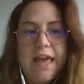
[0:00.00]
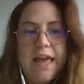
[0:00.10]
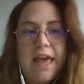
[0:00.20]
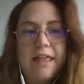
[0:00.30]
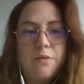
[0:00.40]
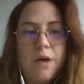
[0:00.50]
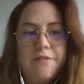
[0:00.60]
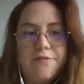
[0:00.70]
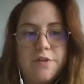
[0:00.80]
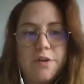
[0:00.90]
and
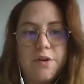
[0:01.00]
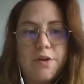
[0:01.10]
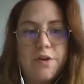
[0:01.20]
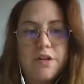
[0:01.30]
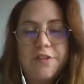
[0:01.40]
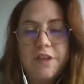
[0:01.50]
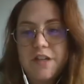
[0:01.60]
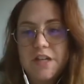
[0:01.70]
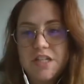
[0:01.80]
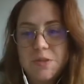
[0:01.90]
after
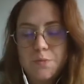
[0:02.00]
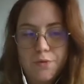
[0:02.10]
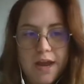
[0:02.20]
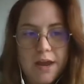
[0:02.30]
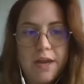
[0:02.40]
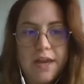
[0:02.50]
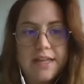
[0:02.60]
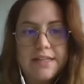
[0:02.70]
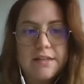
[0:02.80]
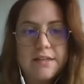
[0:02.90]
phenolphthalein spray, we
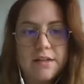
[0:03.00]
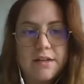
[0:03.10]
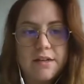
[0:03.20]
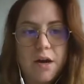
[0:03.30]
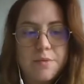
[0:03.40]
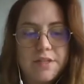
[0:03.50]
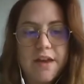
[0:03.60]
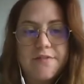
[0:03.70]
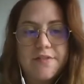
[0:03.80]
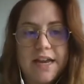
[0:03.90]
can
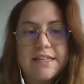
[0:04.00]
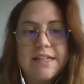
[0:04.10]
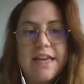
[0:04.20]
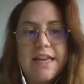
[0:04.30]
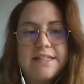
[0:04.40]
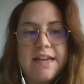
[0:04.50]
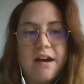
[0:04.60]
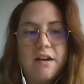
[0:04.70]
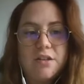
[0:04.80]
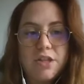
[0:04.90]
observe that they
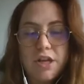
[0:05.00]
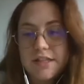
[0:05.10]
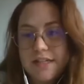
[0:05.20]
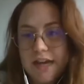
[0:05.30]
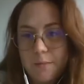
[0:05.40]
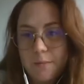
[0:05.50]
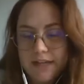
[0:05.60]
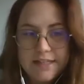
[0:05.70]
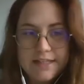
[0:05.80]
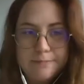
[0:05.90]
are
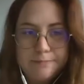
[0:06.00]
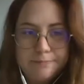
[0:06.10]
non-carbonated.